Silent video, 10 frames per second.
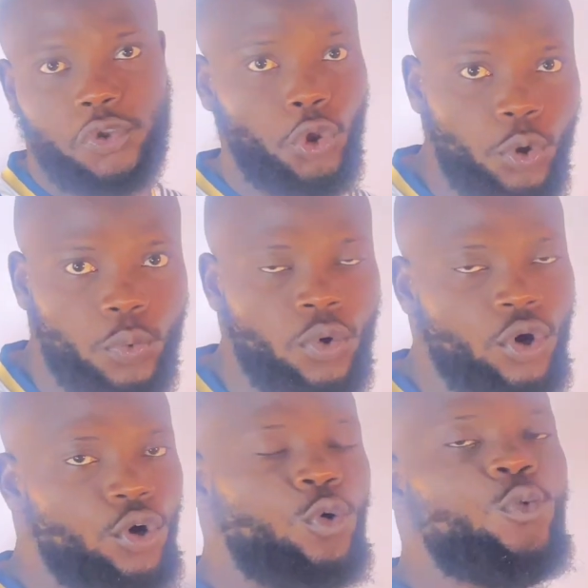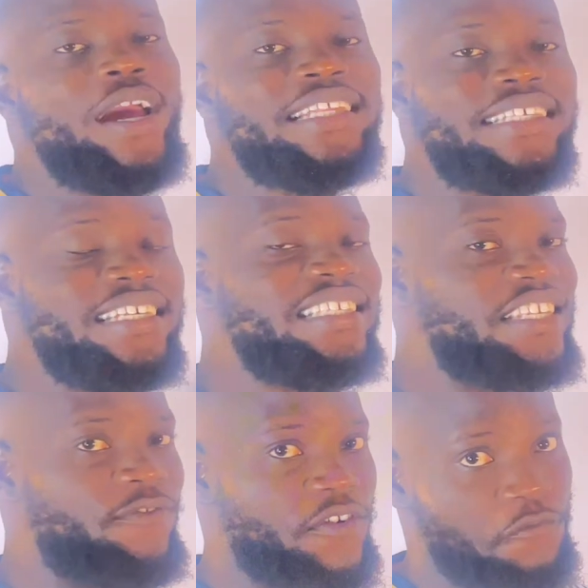No, weight is
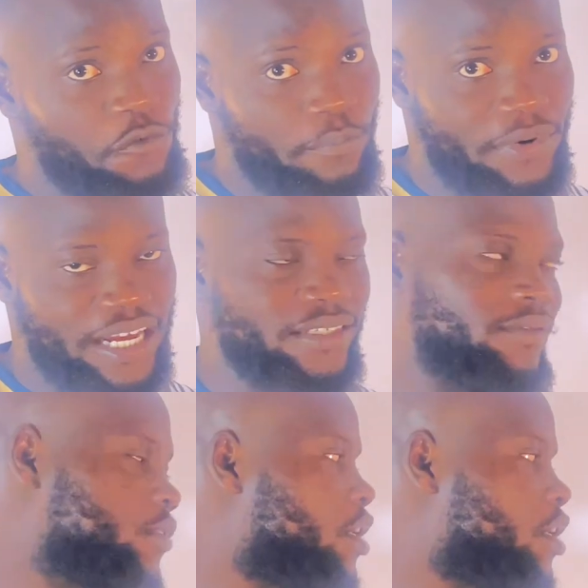different from mass.